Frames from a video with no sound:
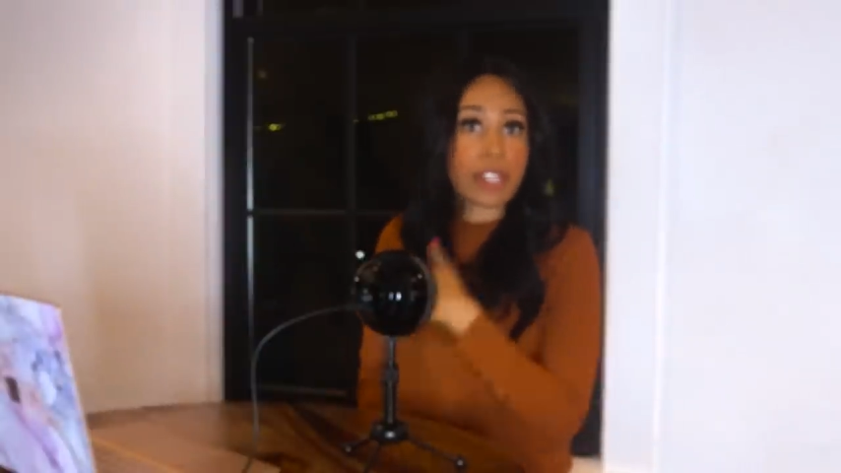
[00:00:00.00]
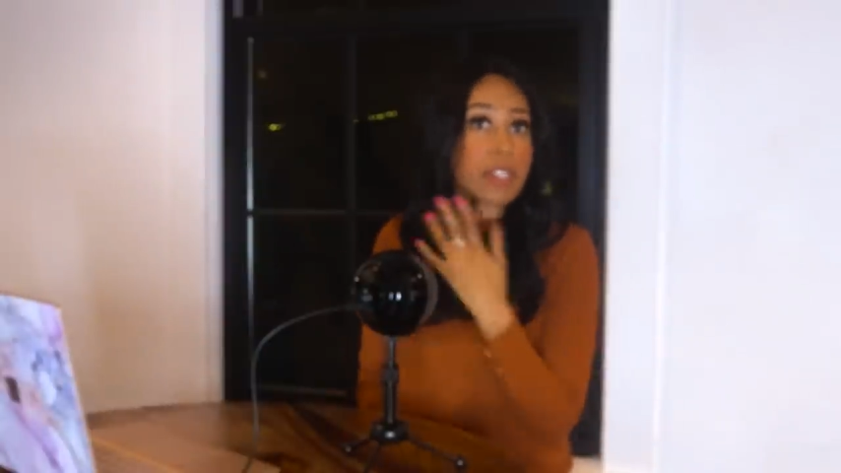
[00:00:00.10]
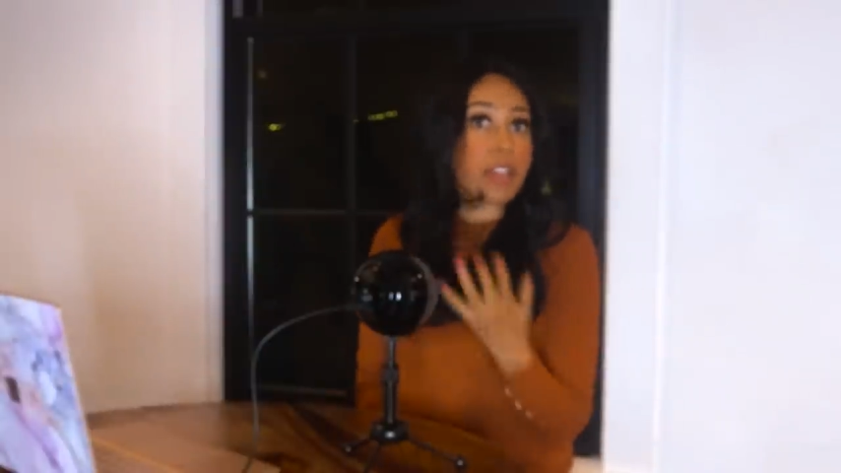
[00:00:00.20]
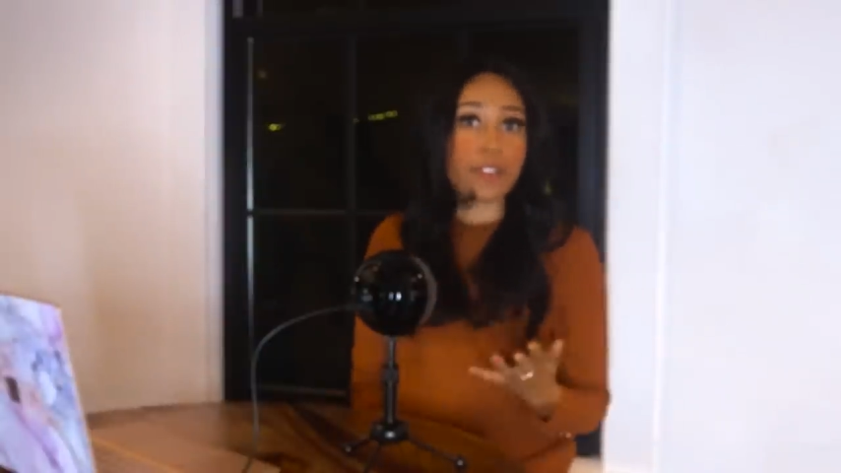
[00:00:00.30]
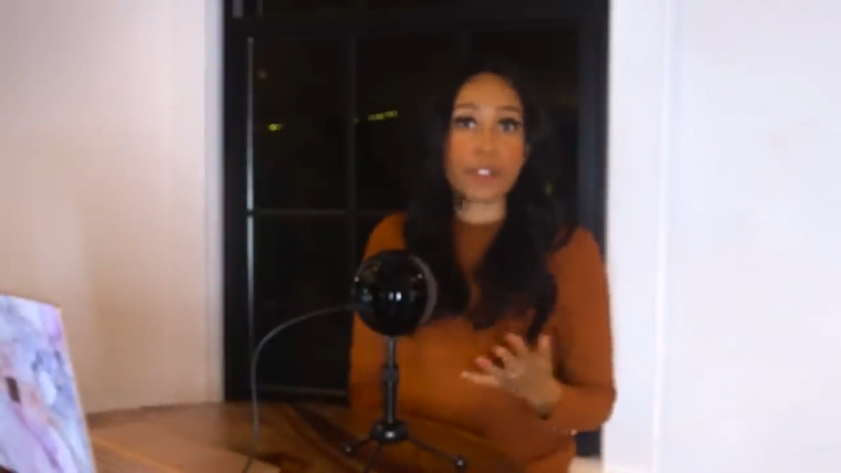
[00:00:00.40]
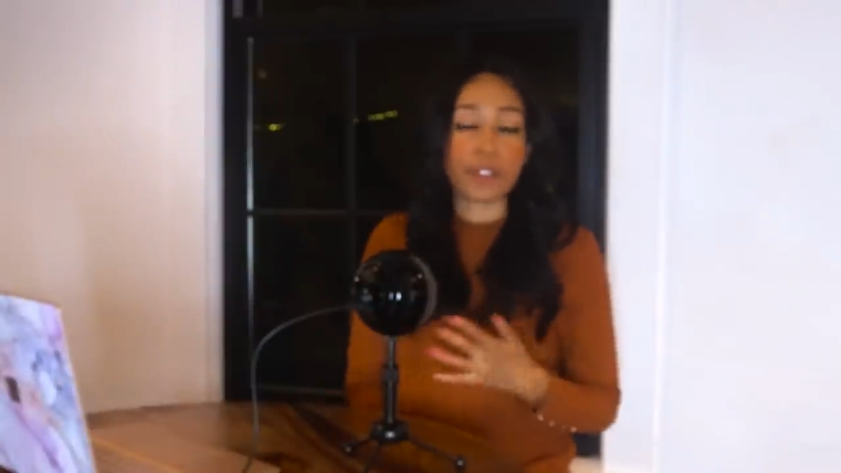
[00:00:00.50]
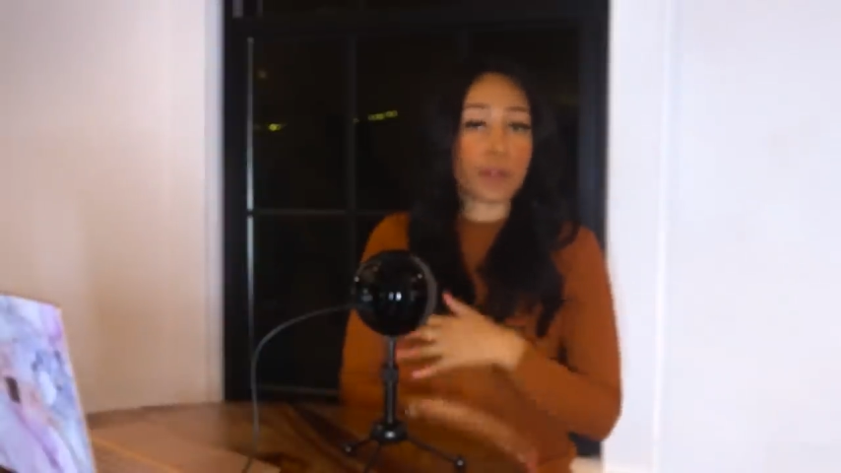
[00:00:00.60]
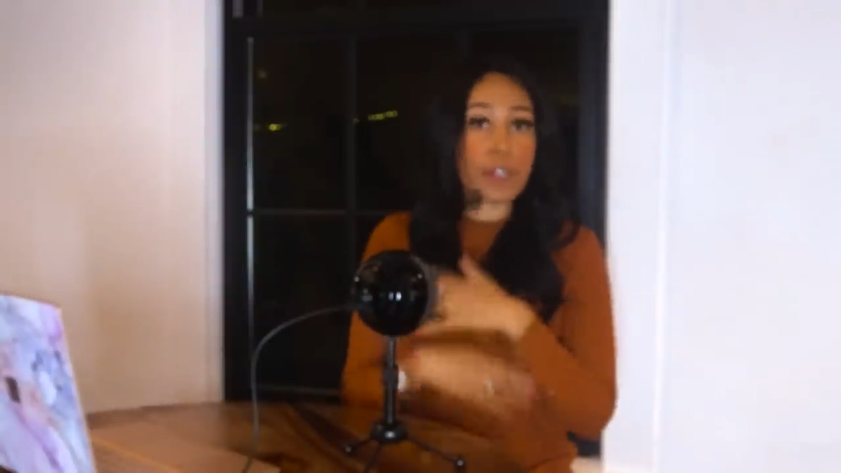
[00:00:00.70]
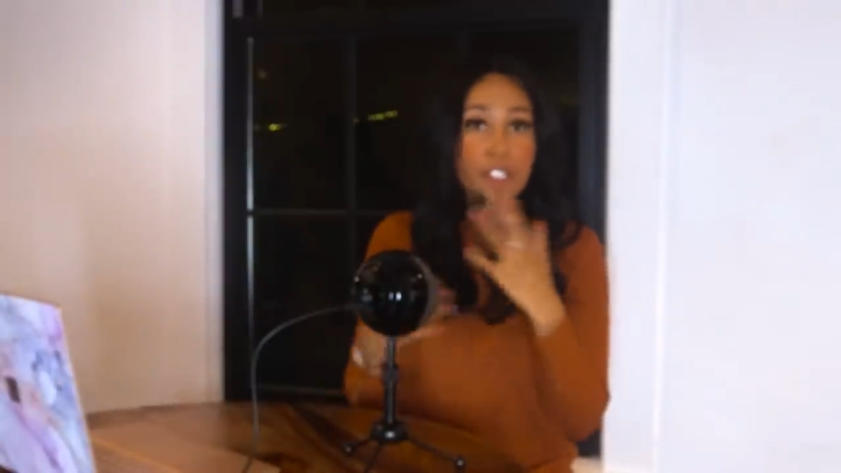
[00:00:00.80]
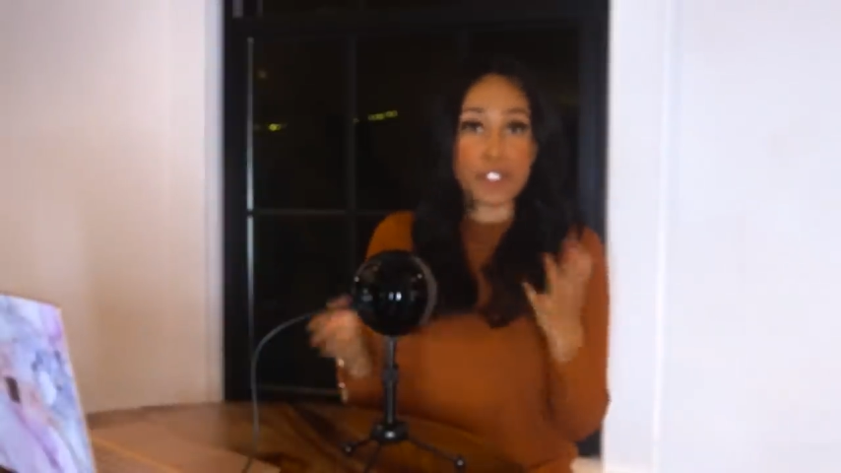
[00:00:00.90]
any other
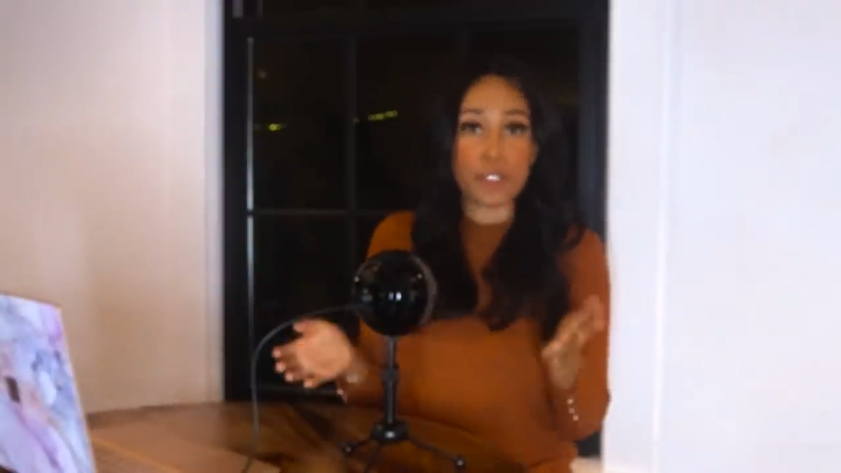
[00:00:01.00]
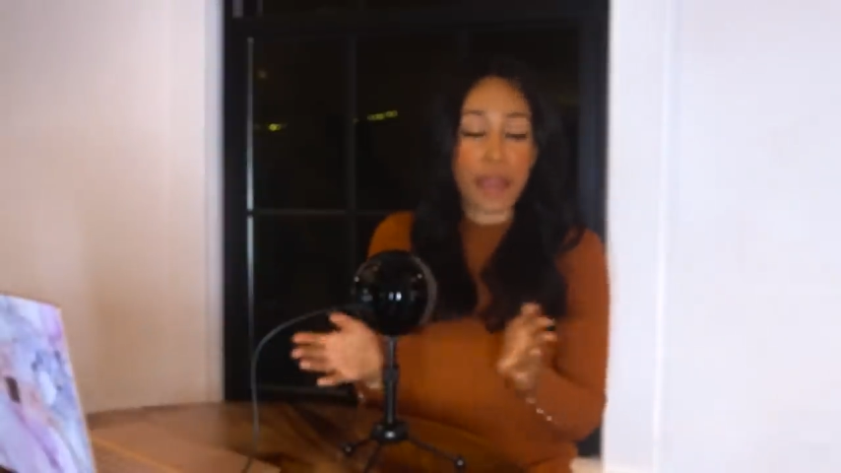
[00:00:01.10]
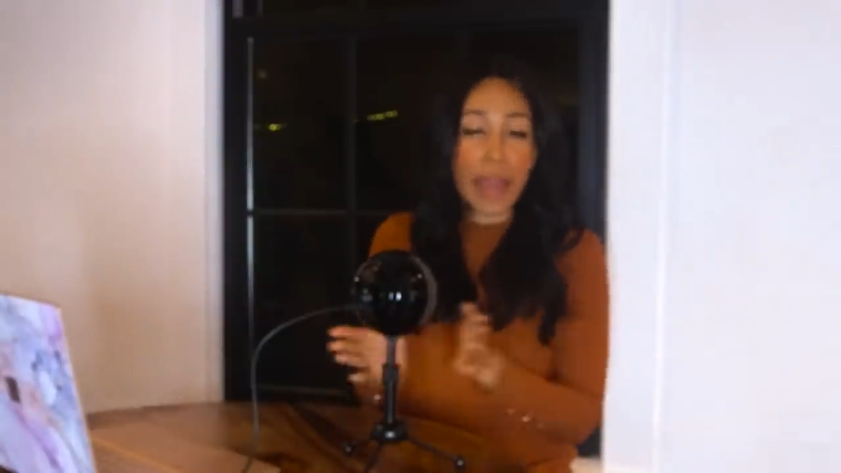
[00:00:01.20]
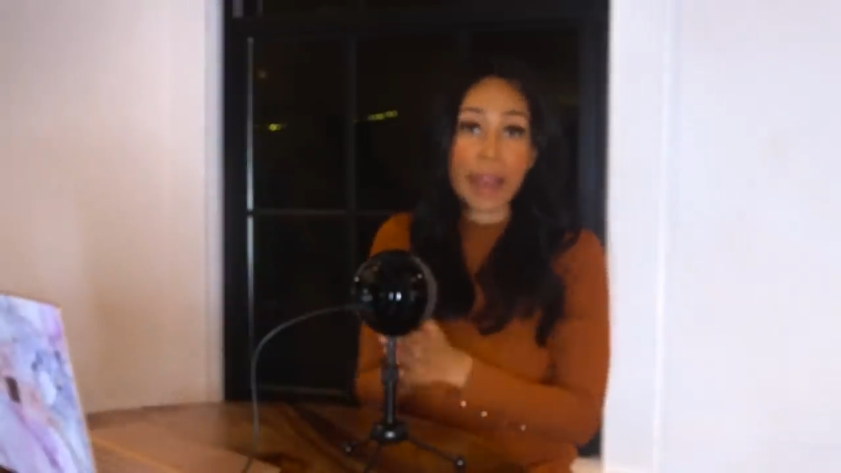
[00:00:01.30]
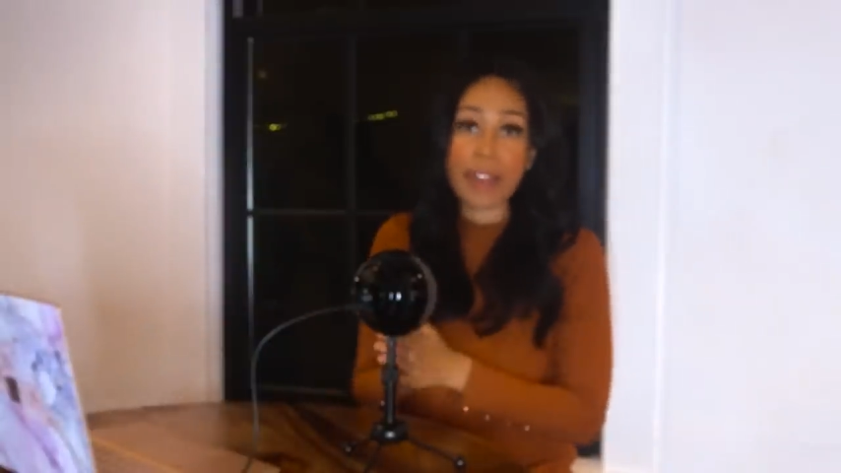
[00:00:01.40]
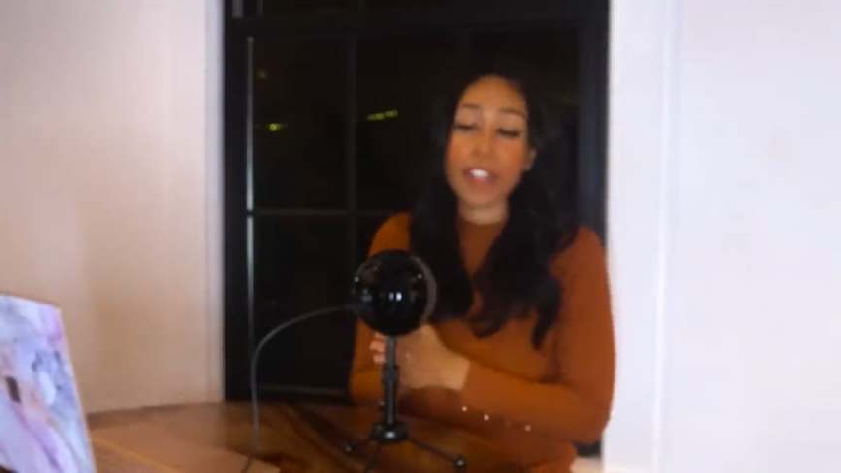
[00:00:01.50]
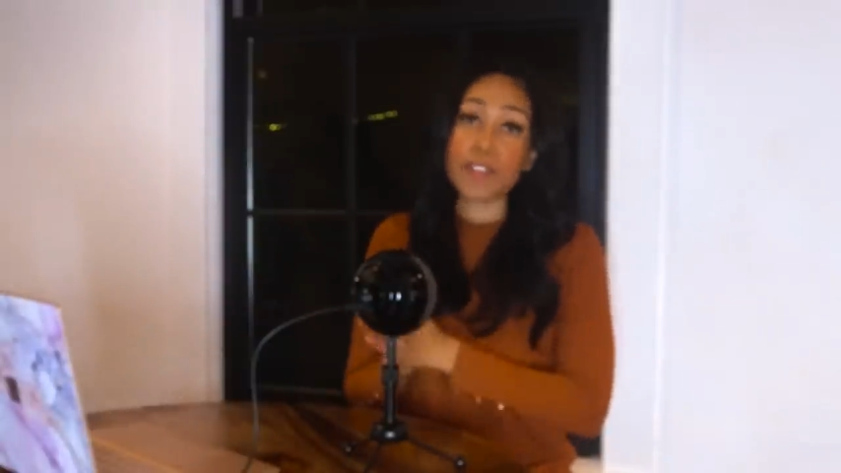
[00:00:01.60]
questions you had.